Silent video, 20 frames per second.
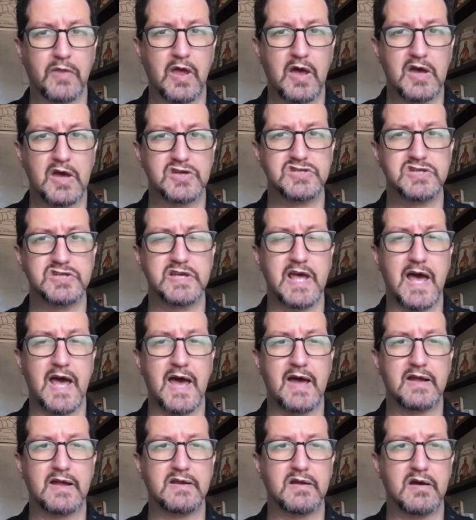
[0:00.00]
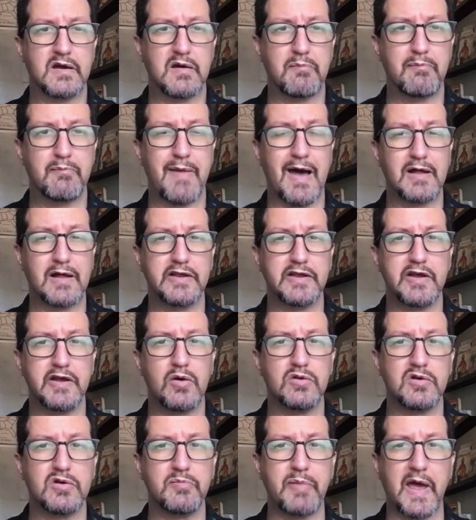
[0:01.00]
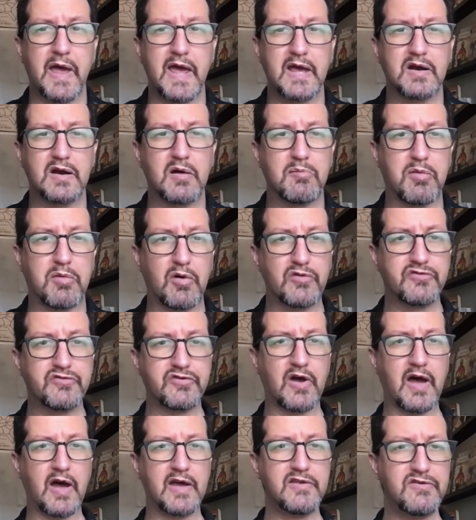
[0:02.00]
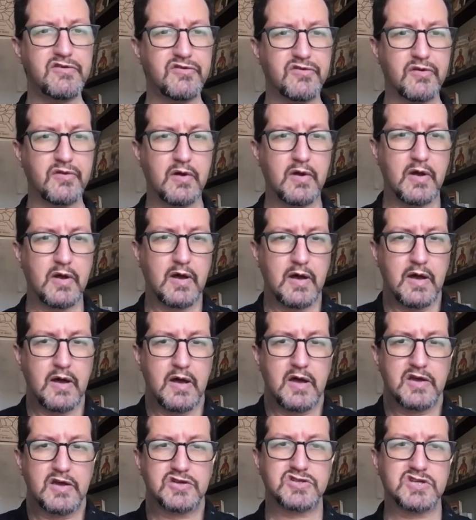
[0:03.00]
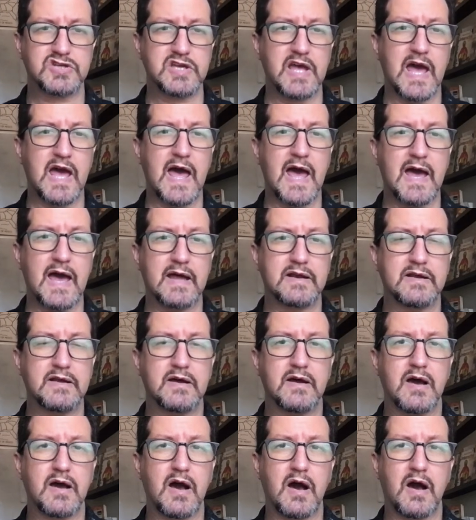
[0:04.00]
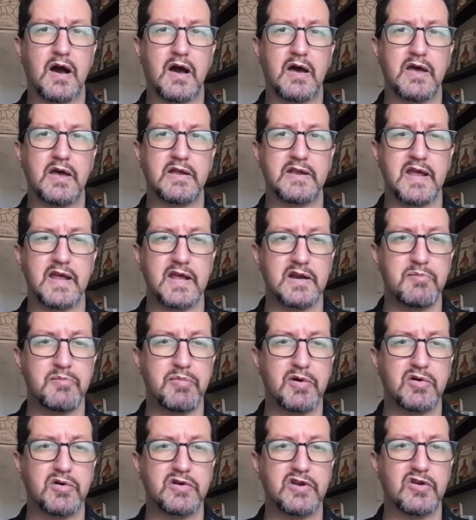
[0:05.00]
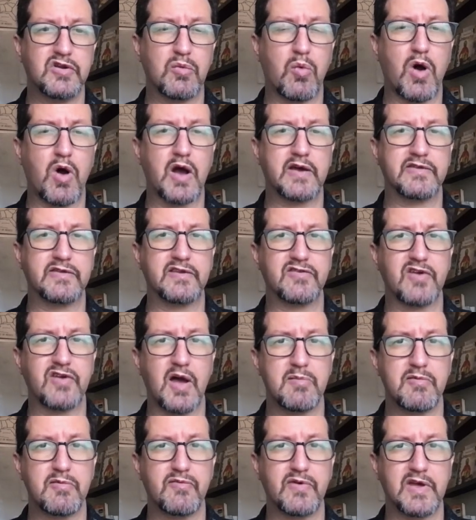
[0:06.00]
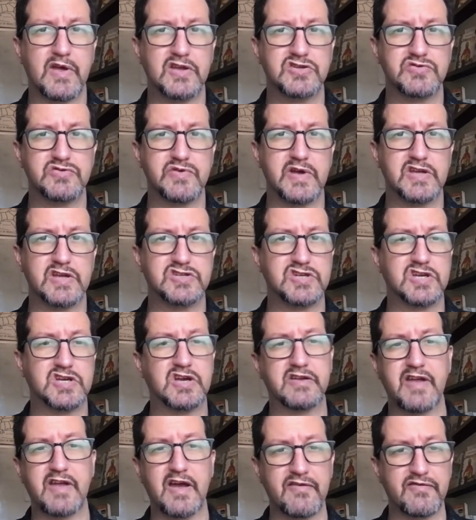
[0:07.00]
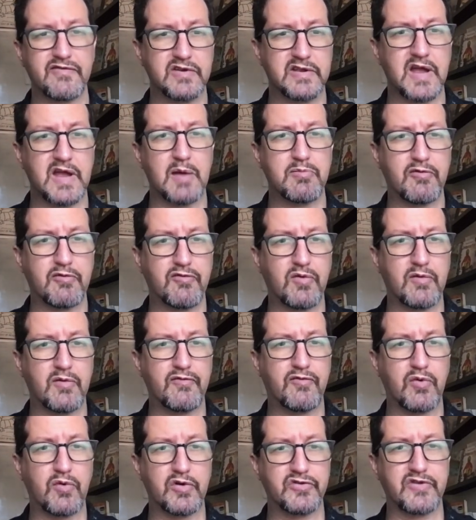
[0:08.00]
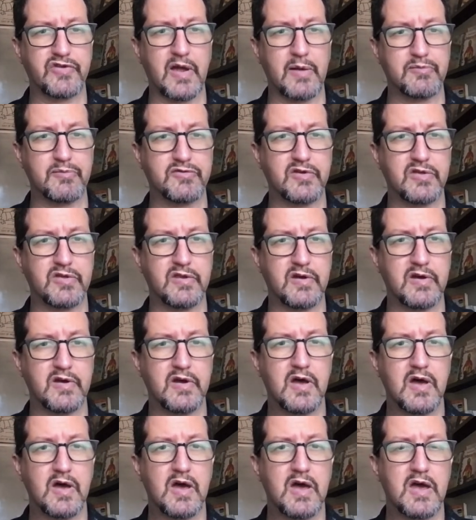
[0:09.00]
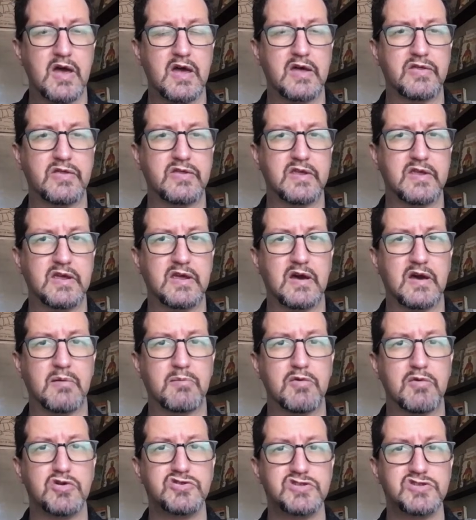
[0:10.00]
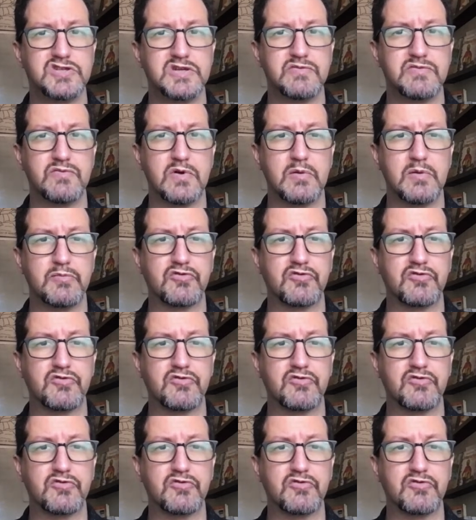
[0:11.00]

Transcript: She had malleolar pain on both sides. She had an inability to walk at the time of the injury, and she could definitely not perform 4 steps in the emergency room.